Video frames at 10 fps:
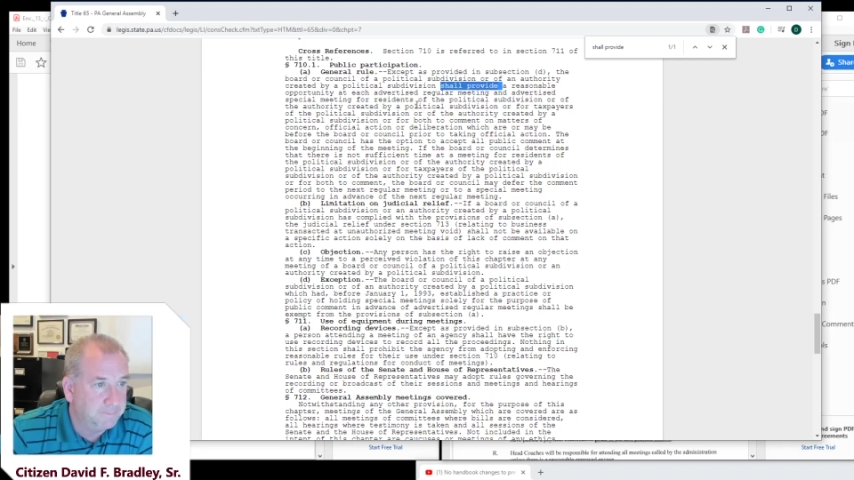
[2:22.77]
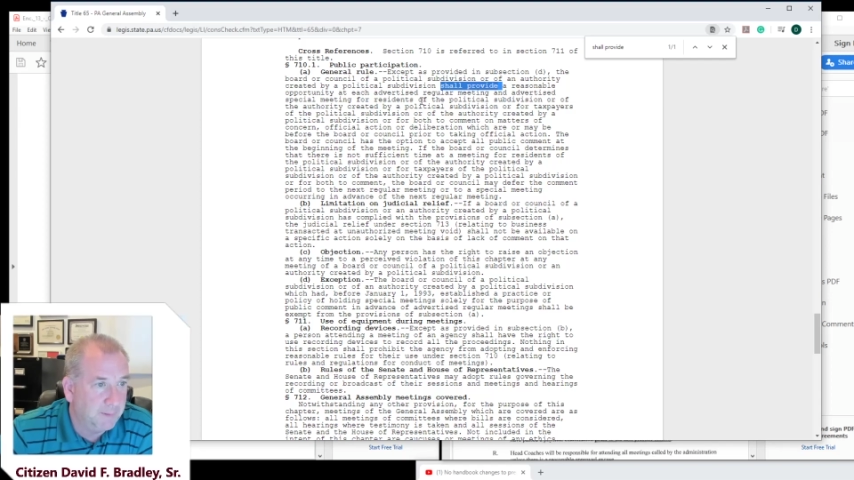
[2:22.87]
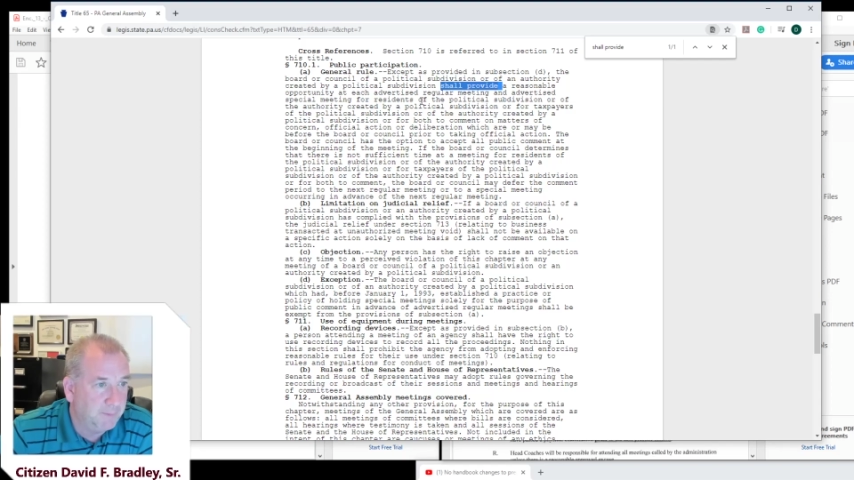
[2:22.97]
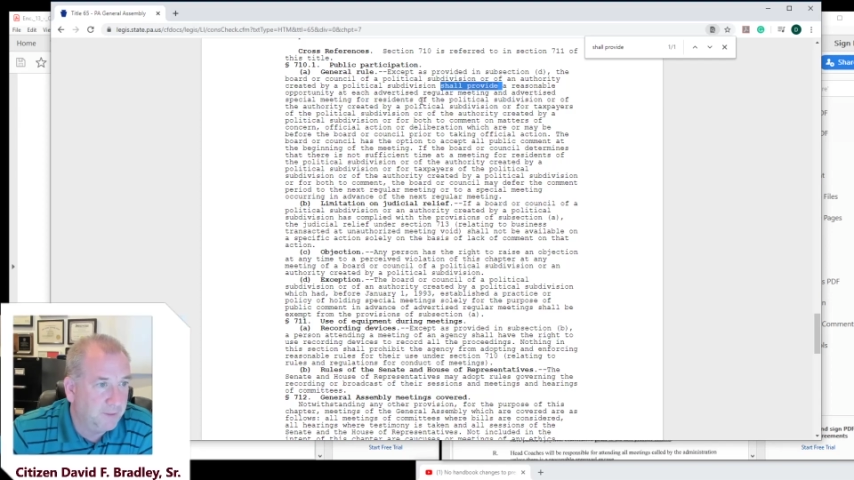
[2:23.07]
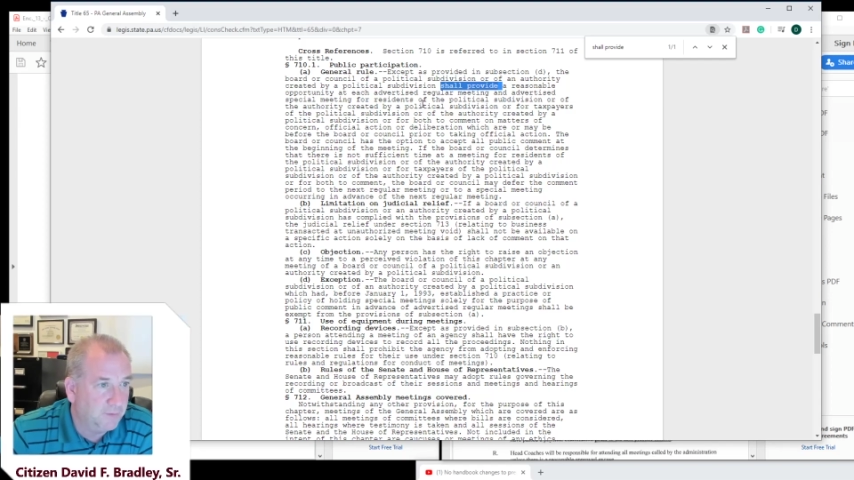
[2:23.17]

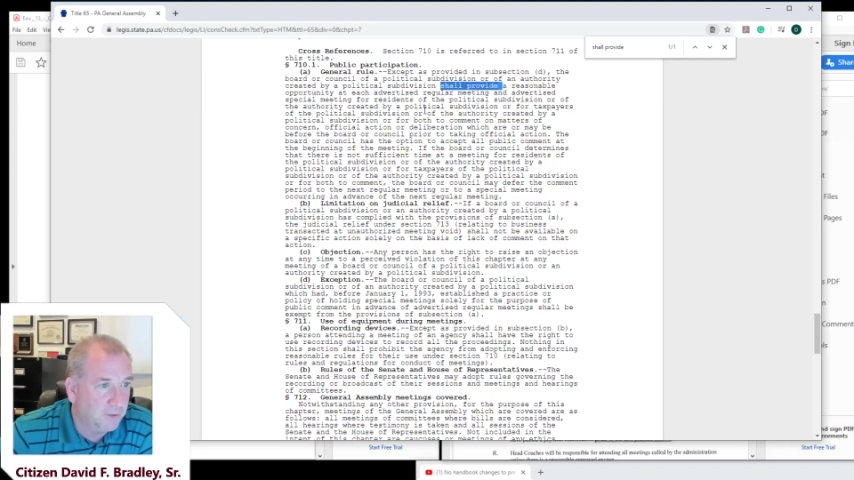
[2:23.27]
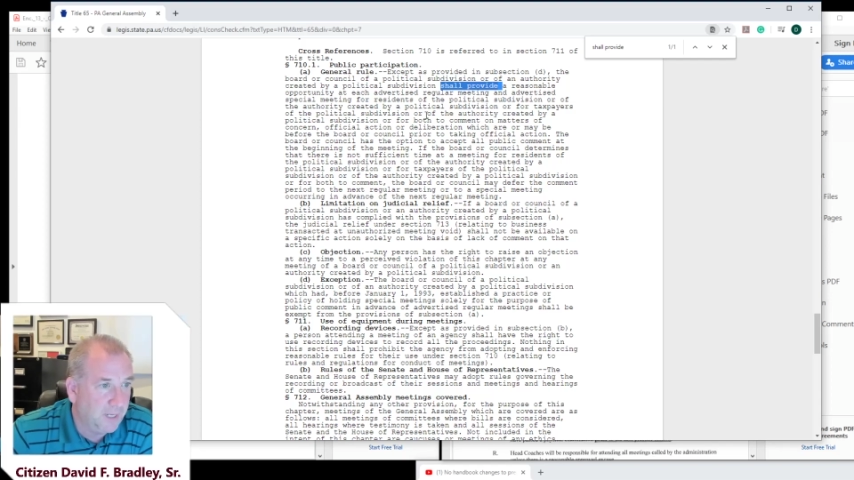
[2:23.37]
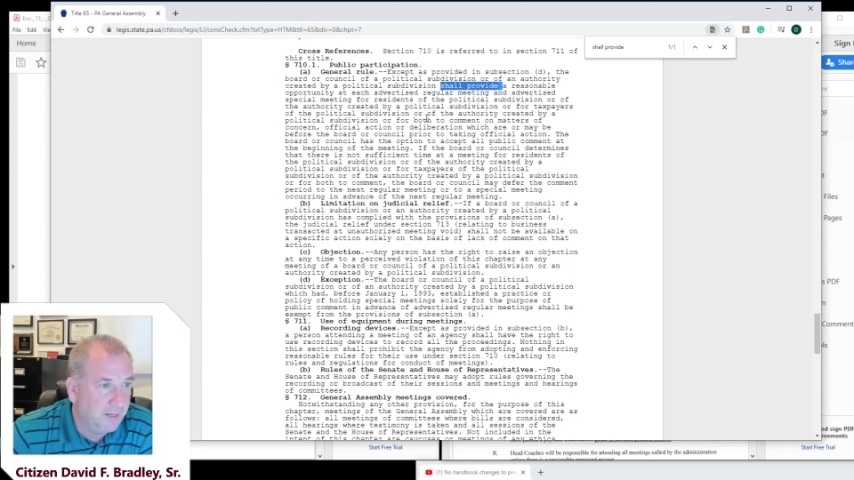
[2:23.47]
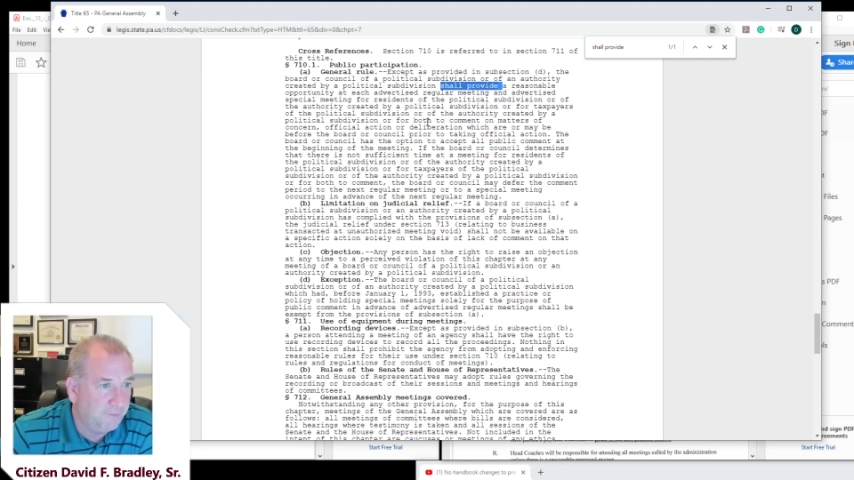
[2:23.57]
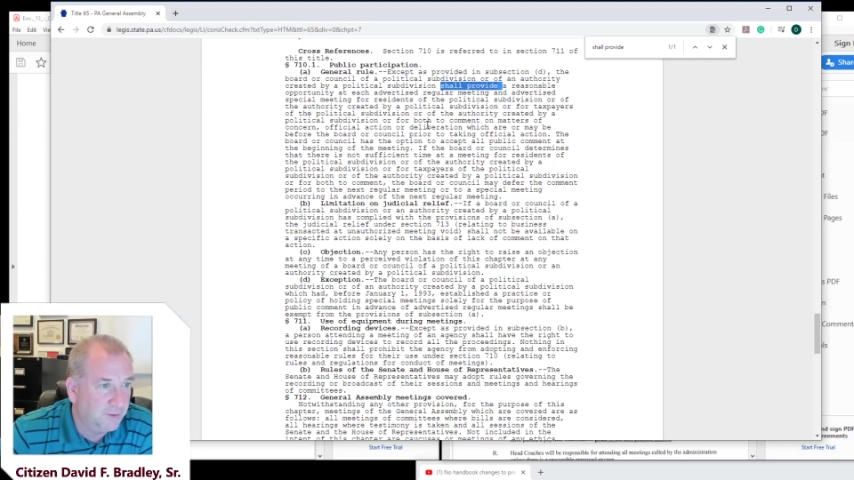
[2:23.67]
Let me just look
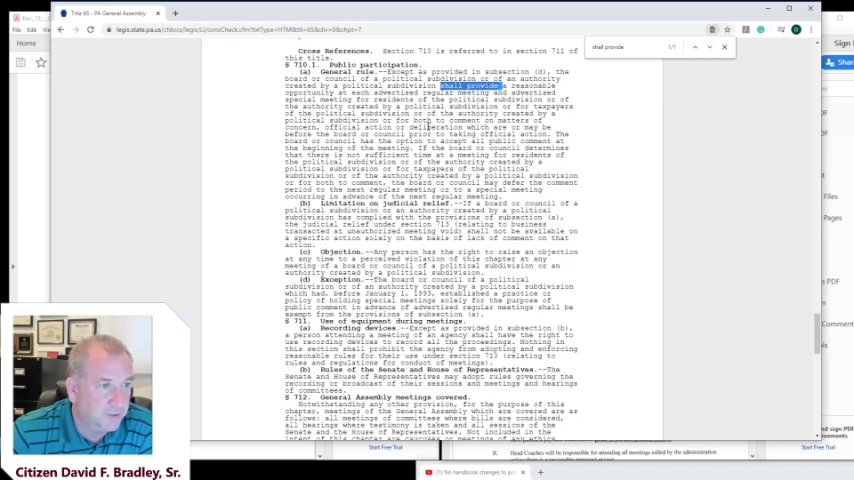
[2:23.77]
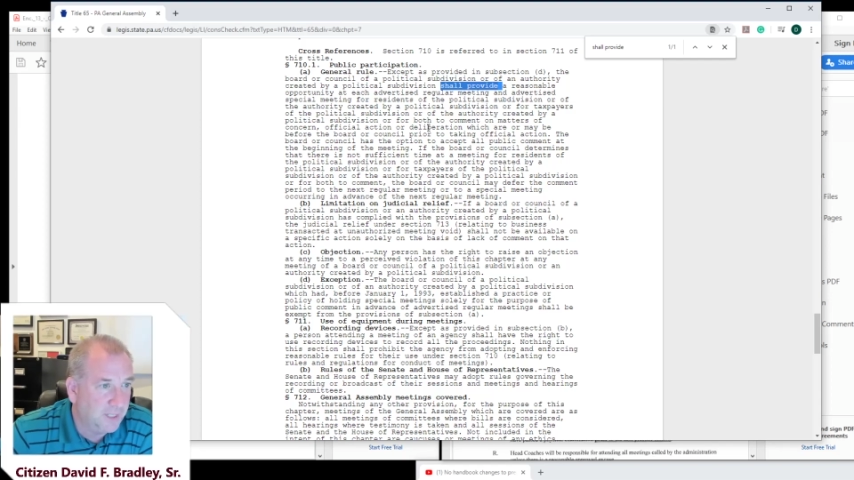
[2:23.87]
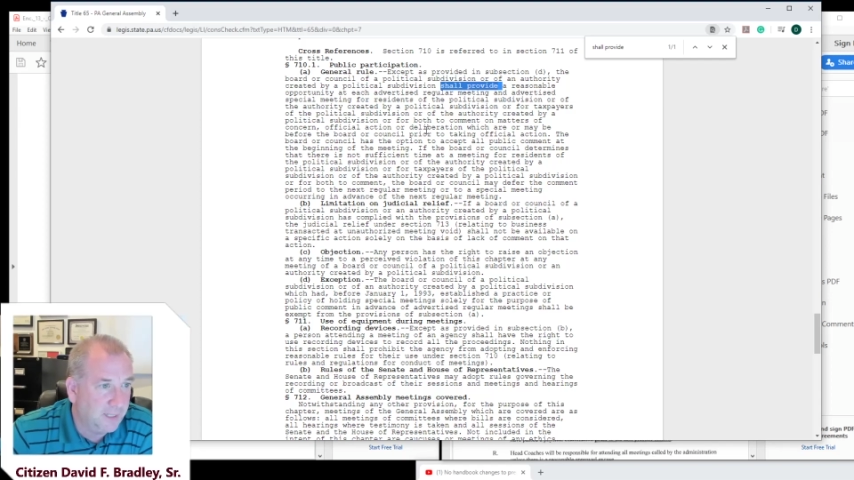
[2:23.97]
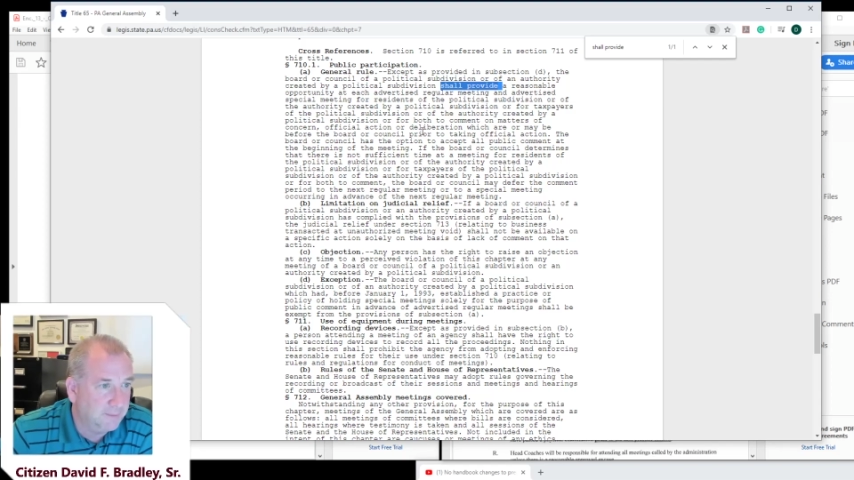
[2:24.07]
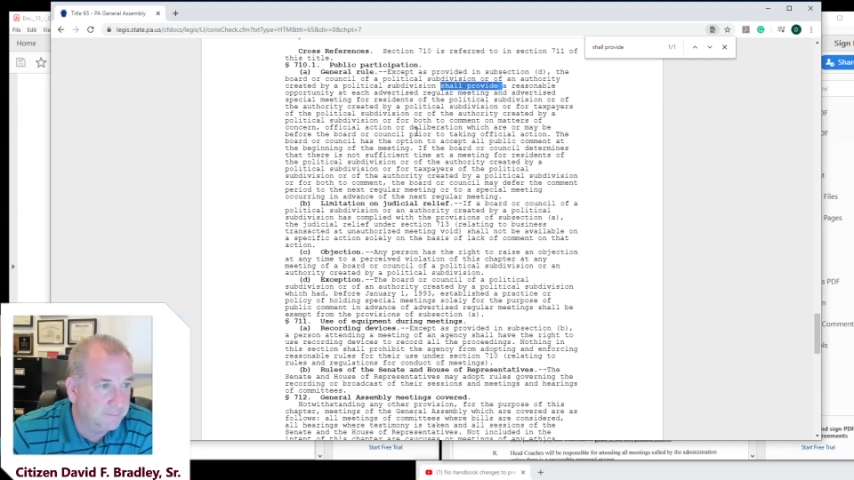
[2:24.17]
at it for a
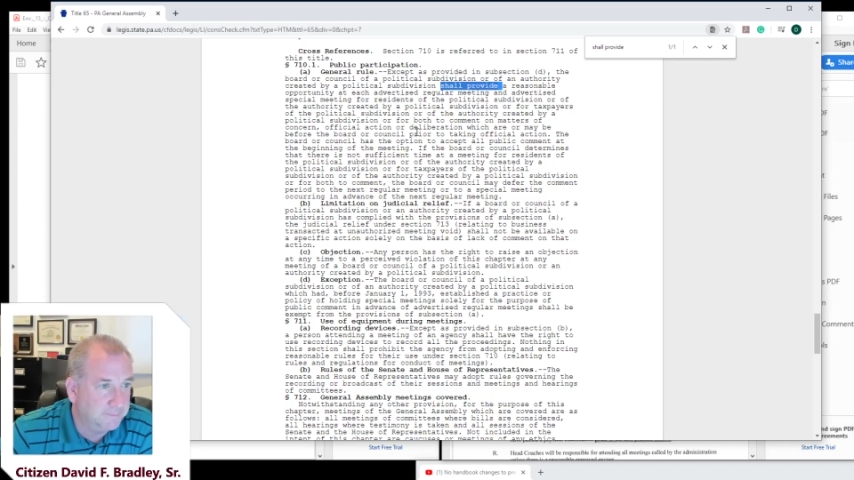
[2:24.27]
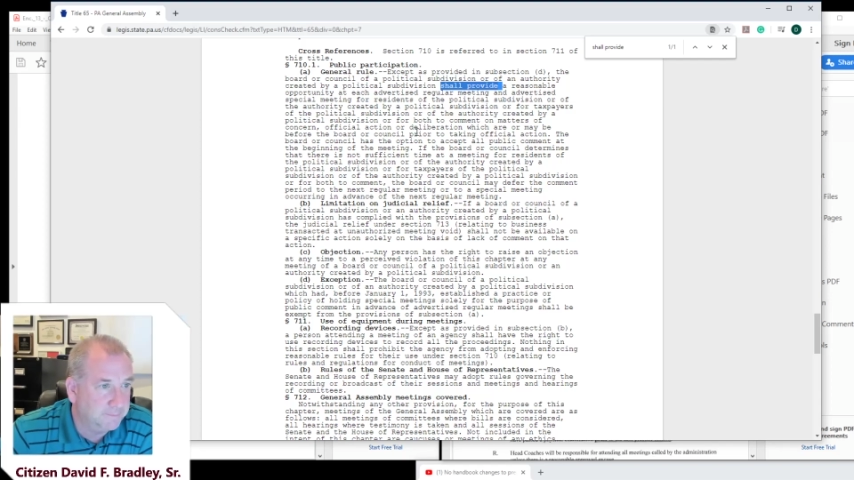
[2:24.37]
second.